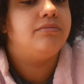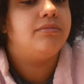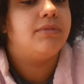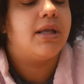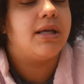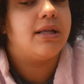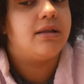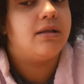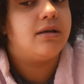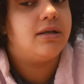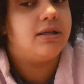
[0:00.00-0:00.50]

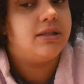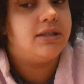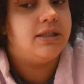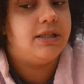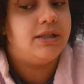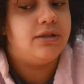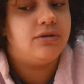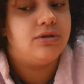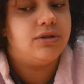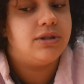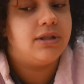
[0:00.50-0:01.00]
Like, the
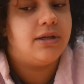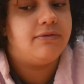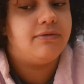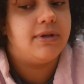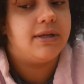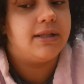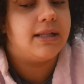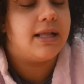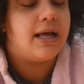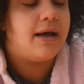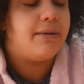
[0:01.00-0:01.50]
casino stuff,
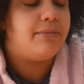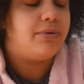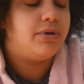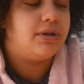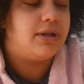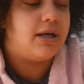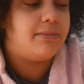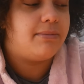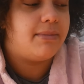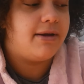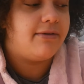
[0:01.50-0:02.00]
like, that I
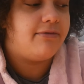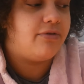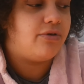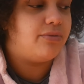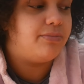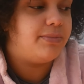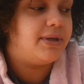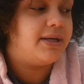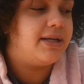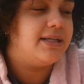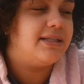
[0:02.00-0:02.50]
pulled out my
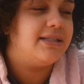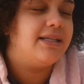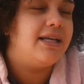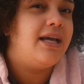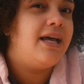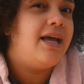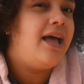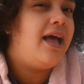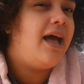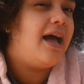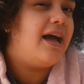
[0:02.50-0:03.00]
phone. Because
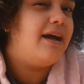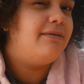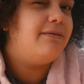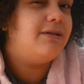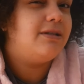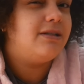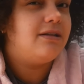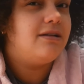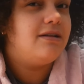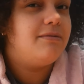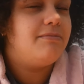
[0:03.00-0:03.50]
I
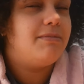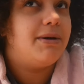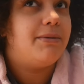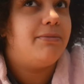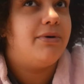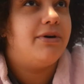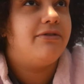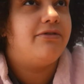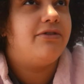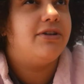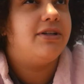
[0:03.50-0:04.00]
was telling my
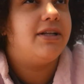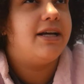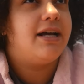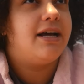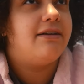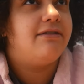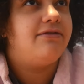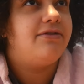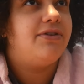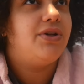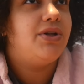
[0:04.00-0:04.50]
boyfriend, like,
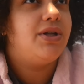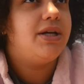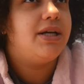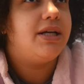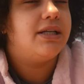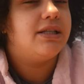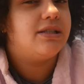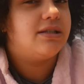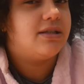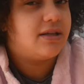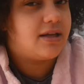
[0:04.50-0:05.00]
I feel like
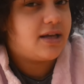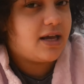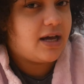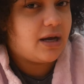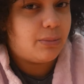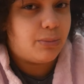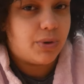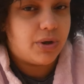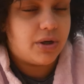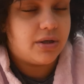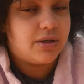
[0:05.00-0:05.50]
it's the
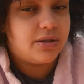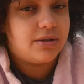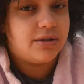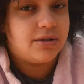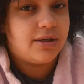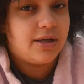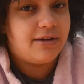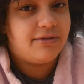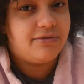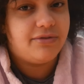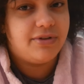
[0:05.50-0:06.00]
camera.
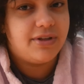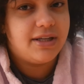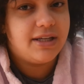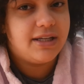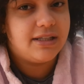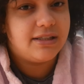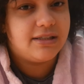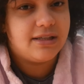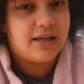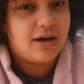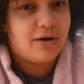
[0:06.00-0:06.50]
I feel like
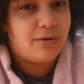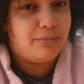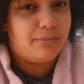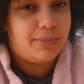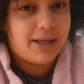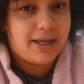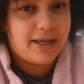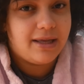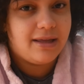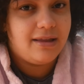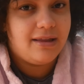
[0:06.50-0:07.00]
it's how
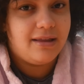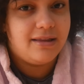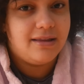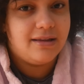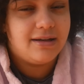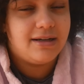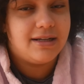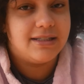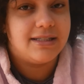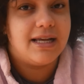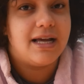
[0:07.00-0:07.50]
big.
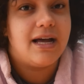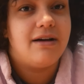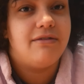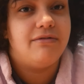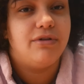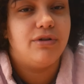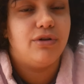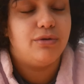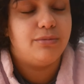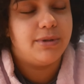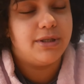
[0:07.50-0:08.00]
Because I have
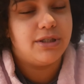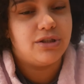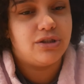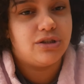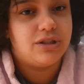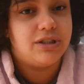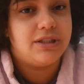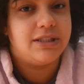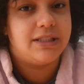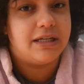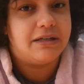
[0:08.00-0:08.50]
a Lumix
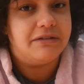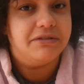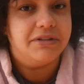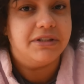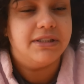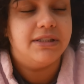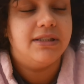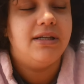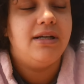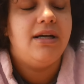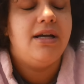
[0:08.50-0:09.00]

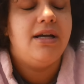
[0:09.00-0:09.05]
G7.